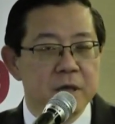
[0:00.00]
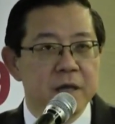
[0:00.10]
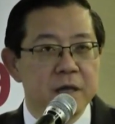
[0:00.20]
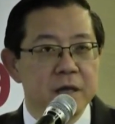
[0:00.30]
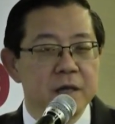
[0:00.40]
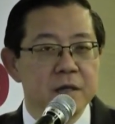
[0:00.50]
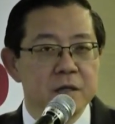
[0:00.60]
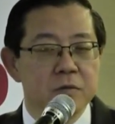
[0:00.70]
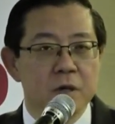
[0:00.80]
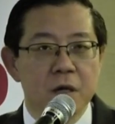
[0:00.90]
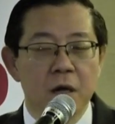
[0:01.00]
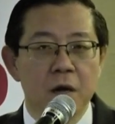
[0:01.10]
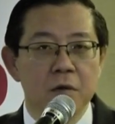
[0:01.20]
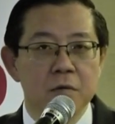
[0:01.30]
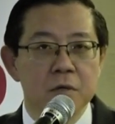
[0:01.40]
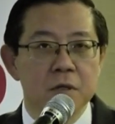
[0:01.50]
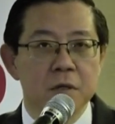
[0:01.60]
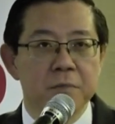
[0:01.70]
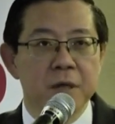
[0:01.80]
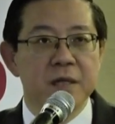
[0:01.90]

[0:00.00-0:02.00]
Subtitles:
taking into account the